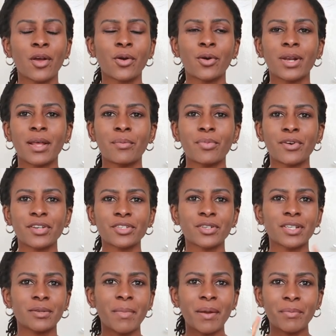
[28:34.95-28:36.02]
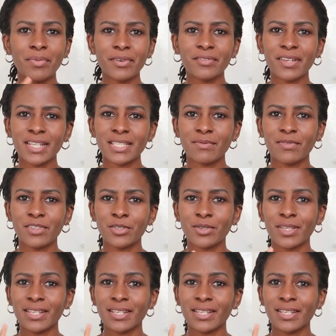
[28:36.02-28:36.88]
collaboration in my previous video.